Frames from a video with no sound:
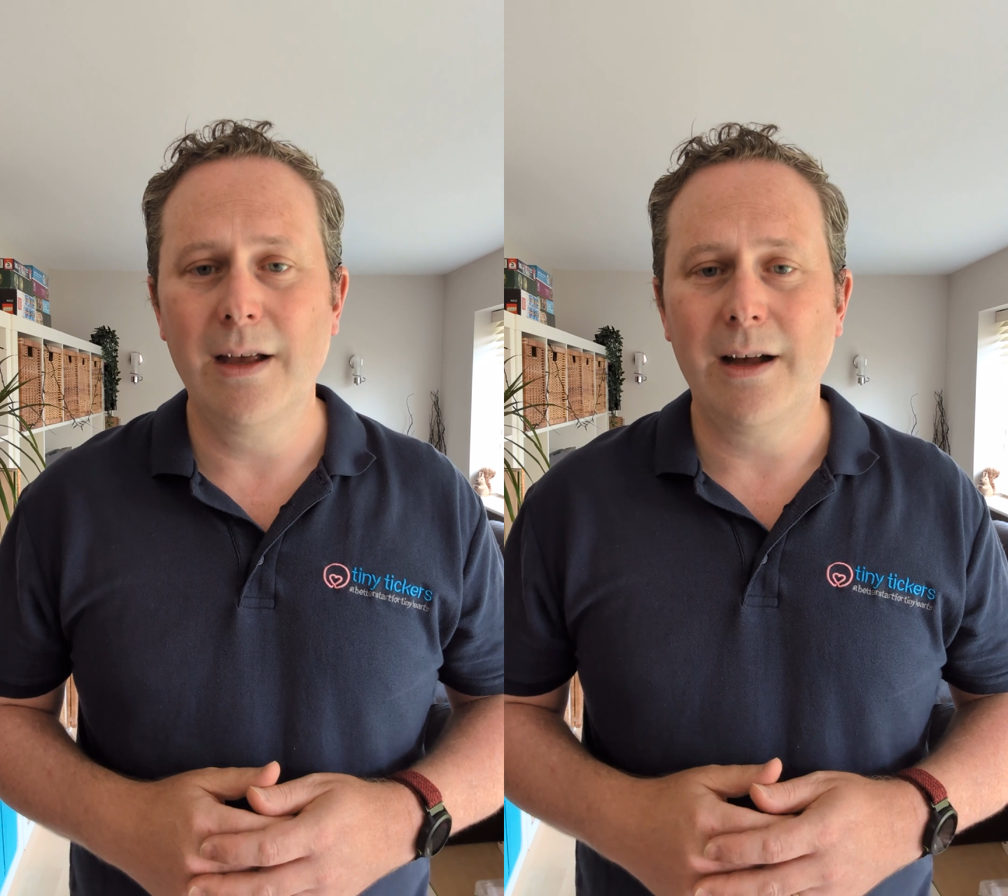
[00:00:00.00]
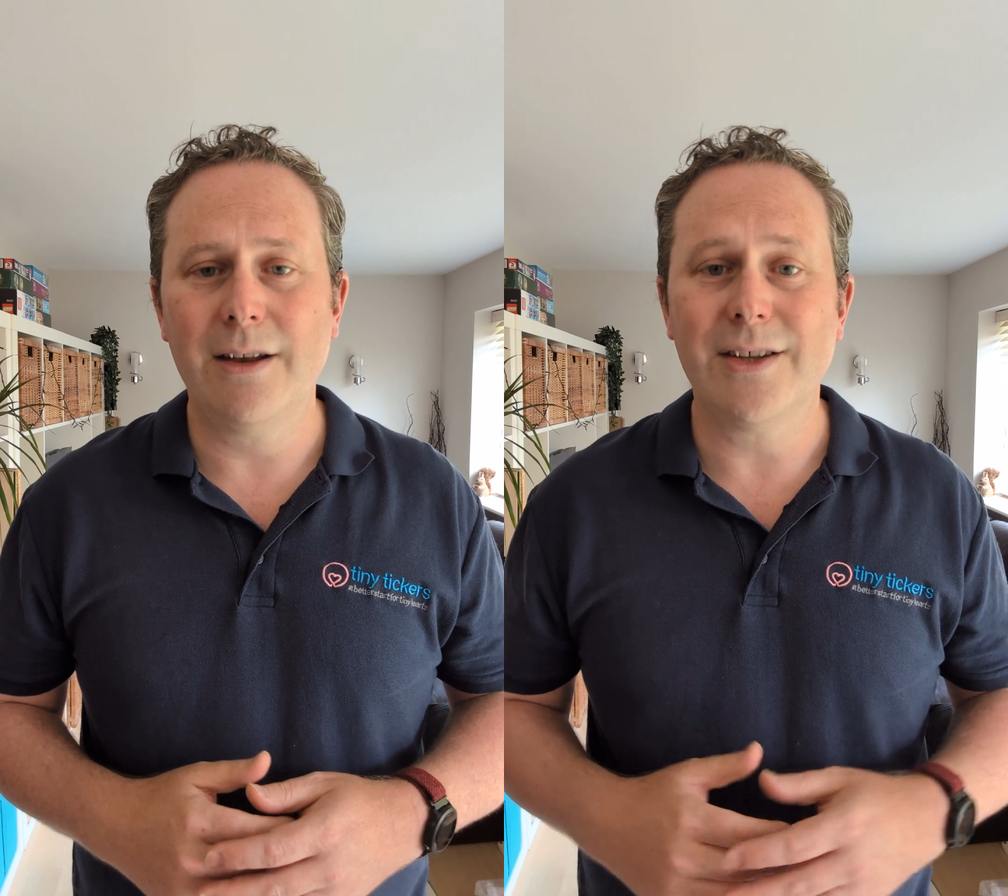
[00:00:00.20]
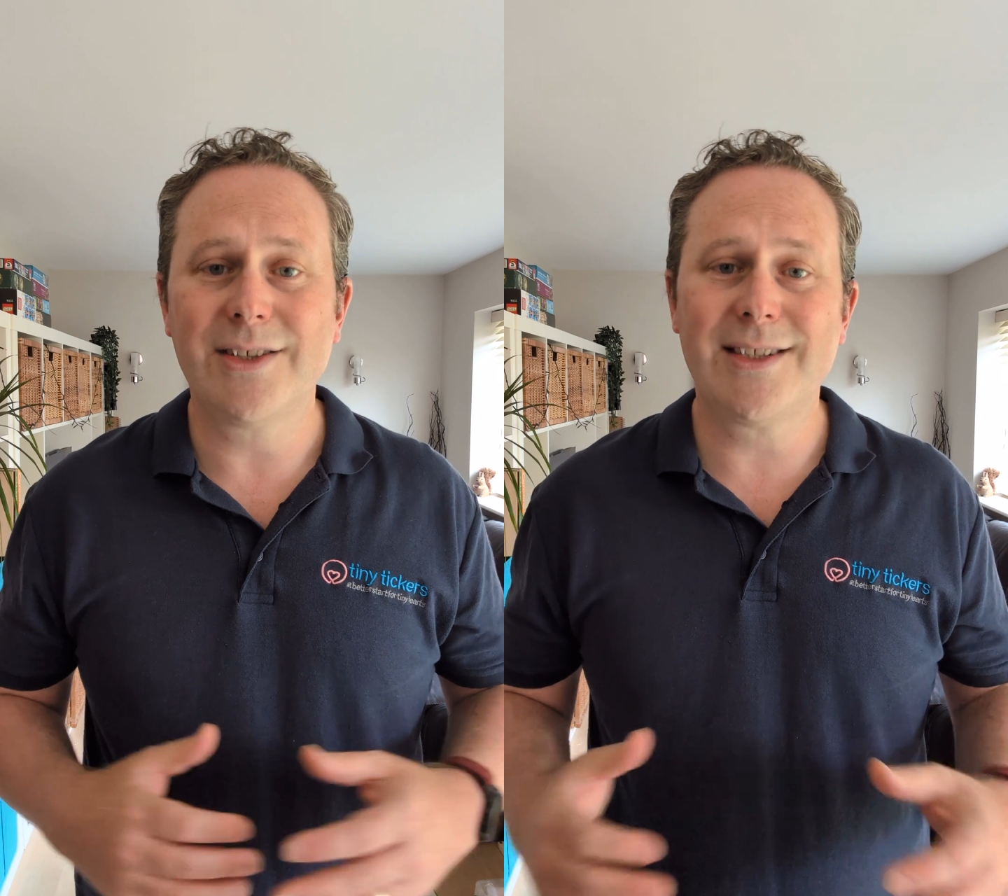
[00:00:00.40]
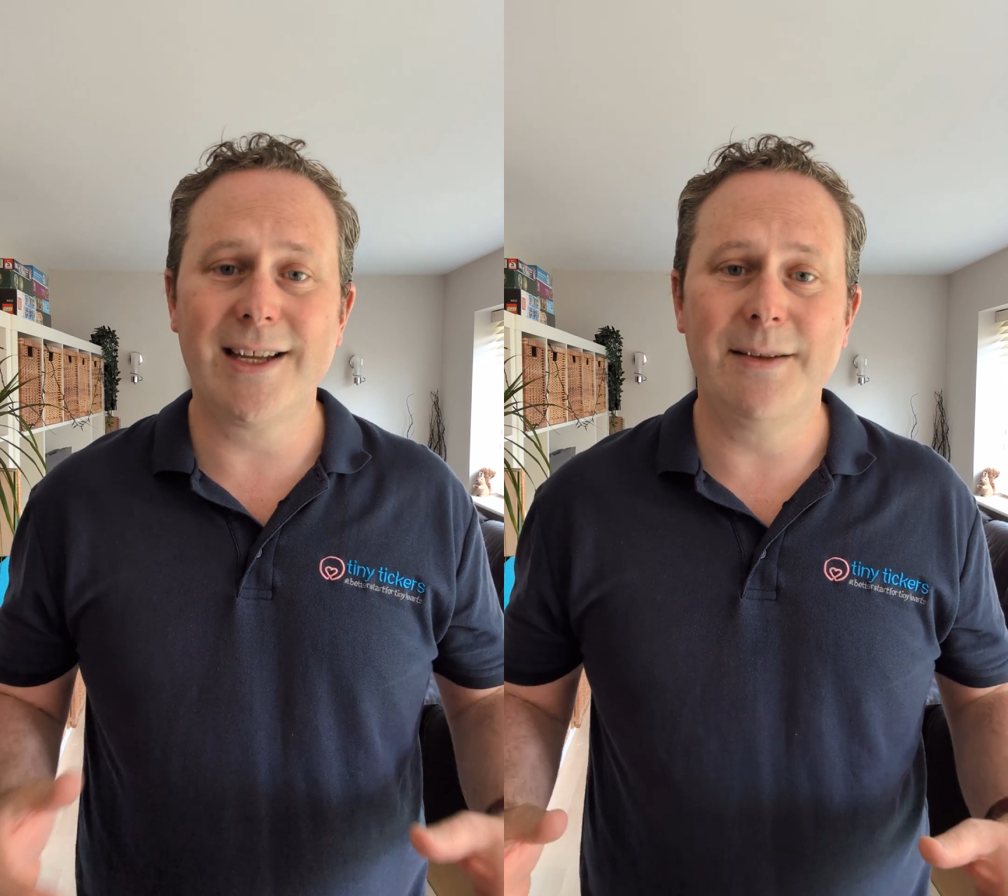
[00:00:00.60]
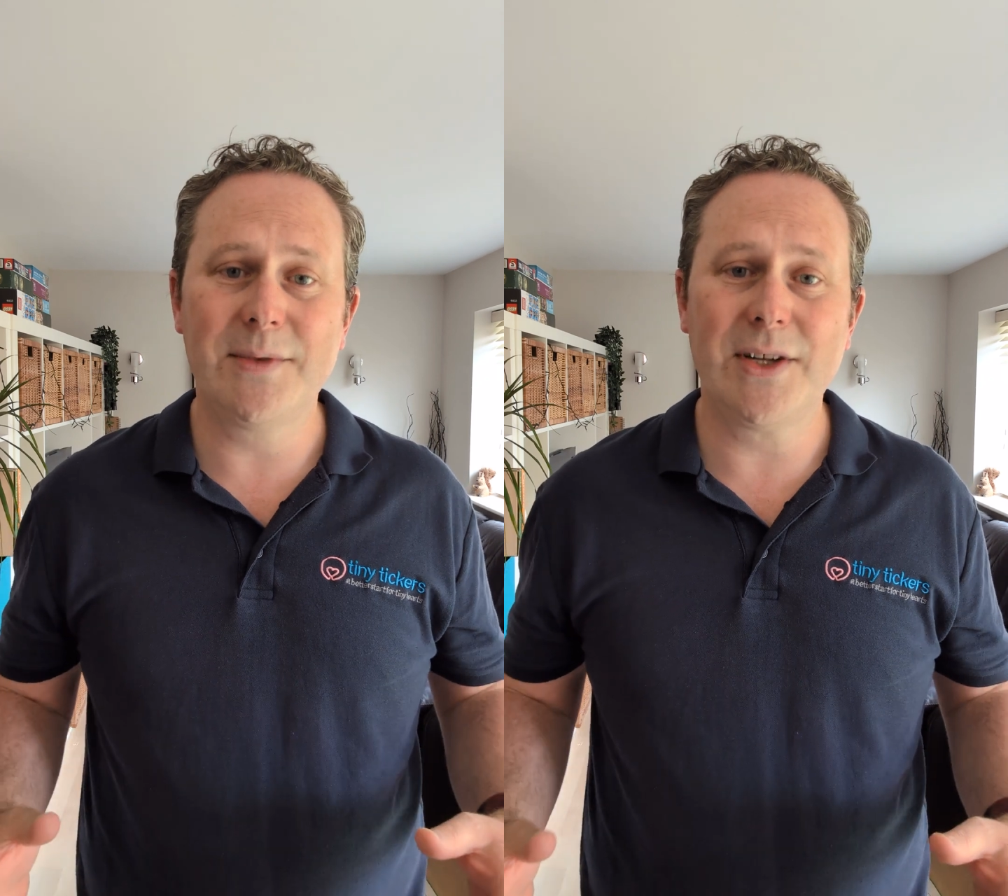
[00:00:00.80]
And at the
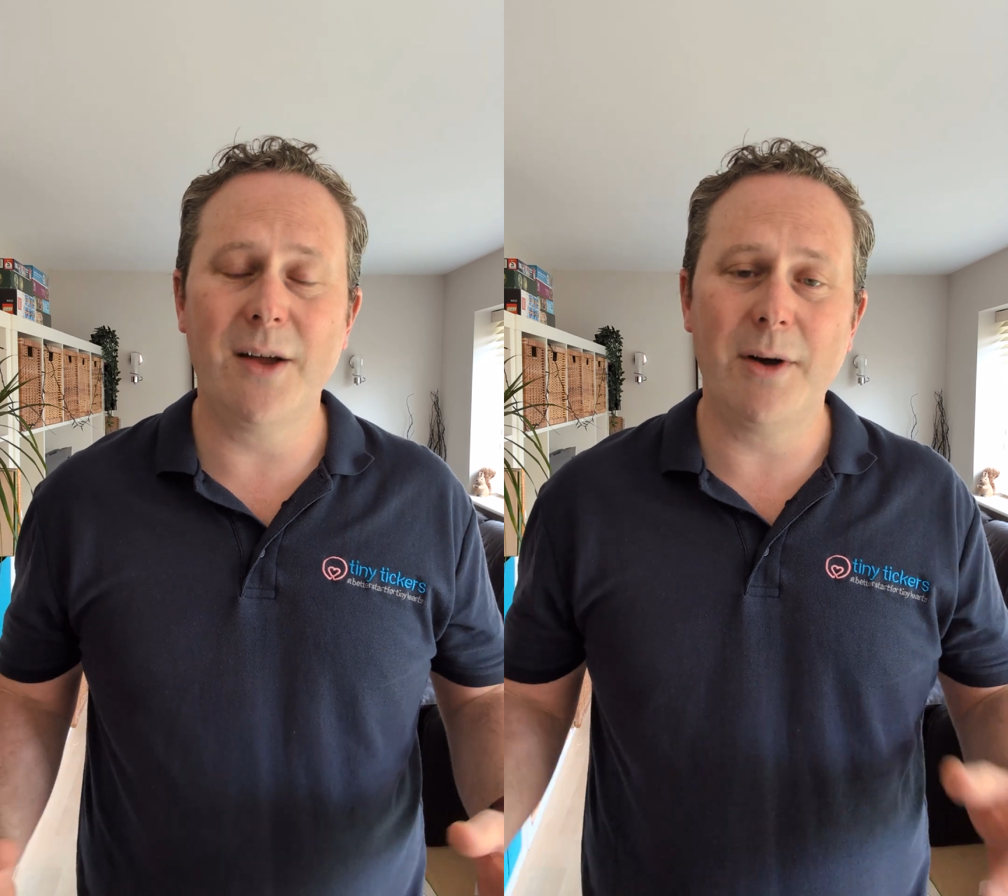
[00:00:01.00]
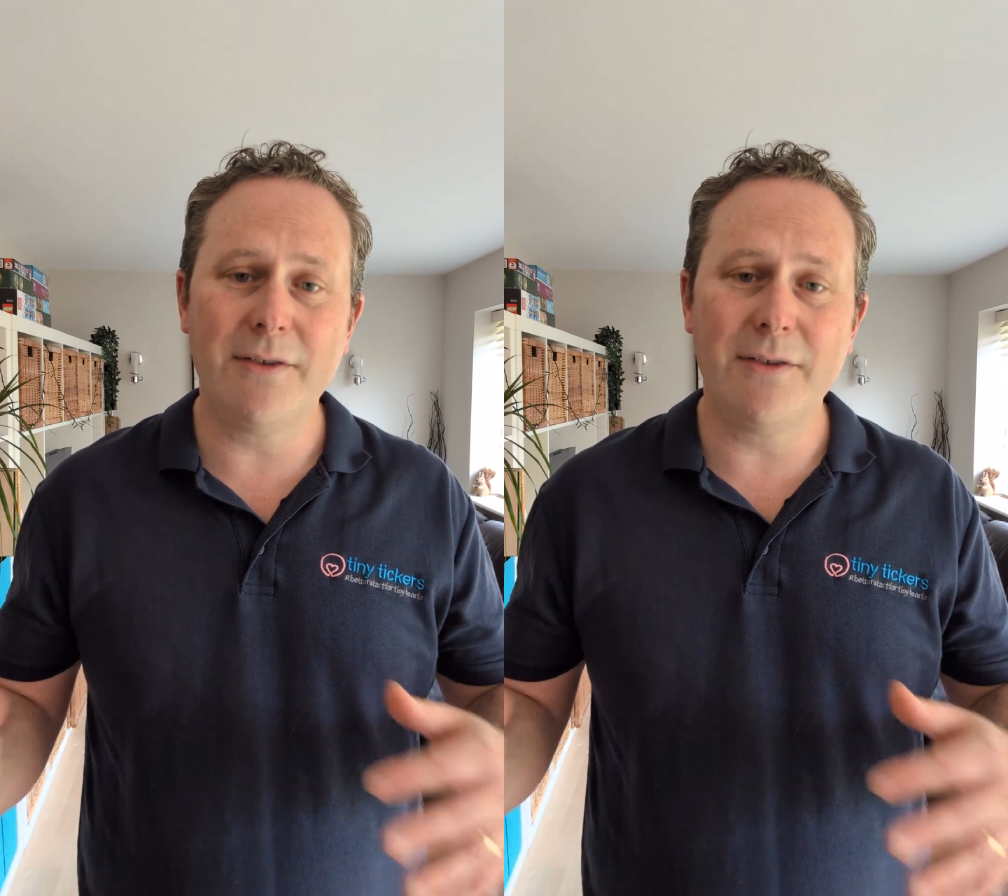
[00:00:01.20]
same time,